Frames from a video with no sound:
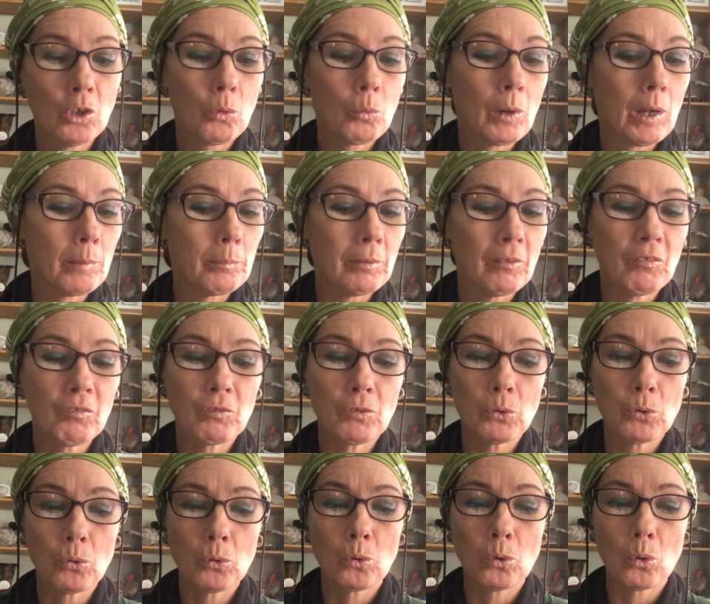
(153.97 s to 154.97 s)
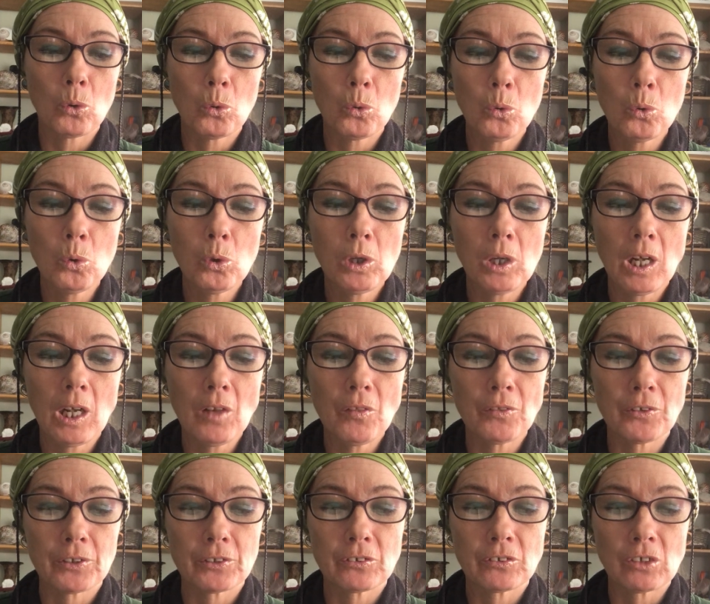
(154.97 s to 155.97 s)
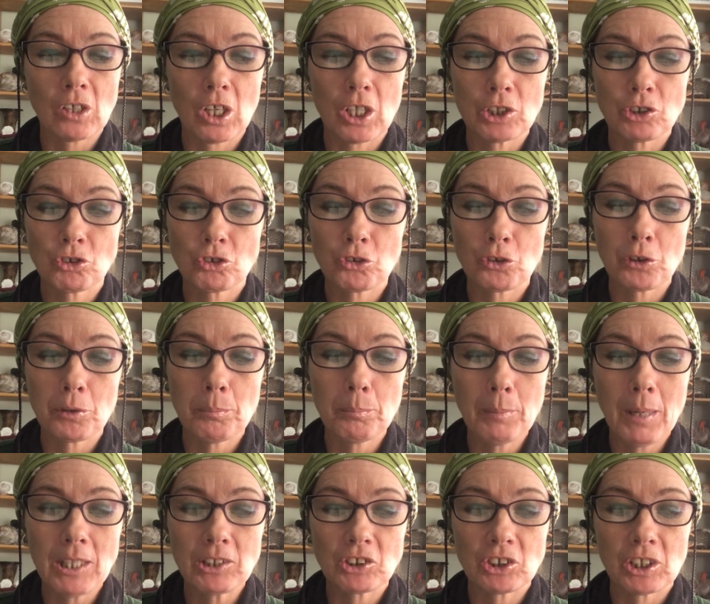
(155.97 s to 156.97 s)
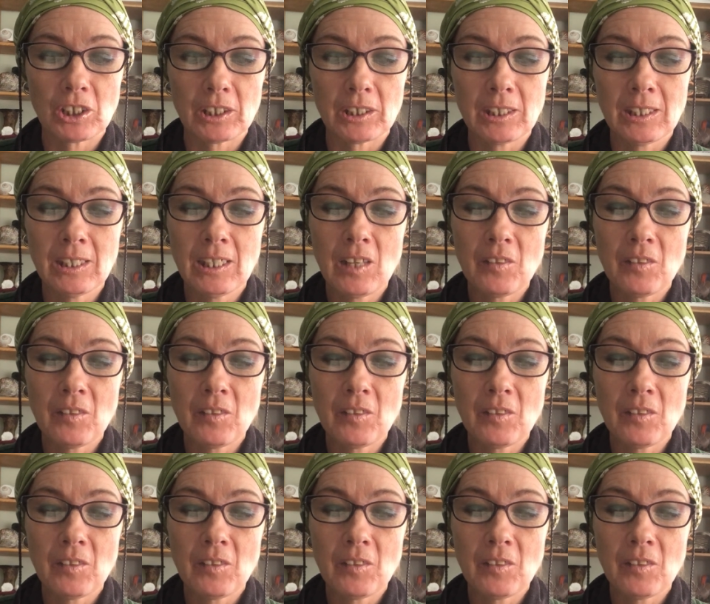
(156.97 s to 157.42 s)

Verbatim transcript: where before all others I should imagine